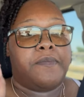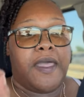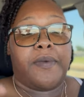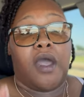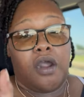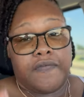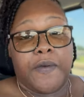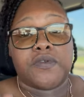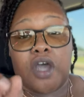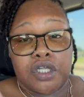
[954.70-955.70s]
baby, I heard they
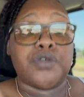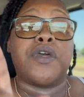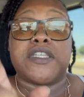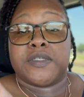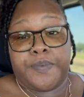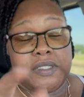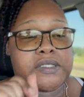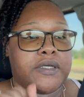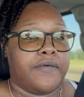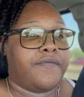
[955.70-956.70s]
was also
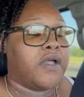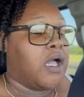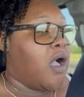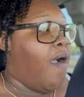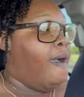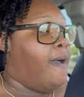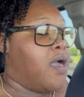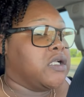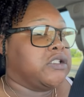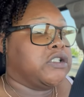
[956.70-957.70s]
expensive.
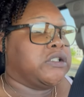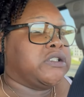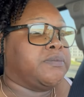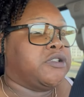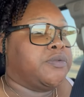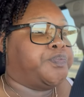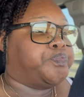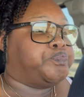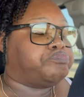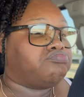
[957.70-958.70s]
Um,
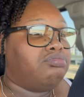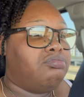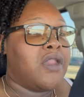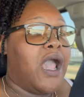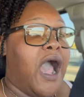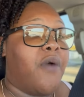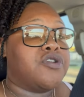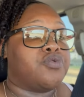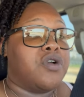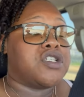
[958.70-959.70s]
I
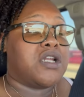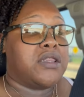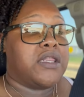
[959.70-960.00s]
was rushing out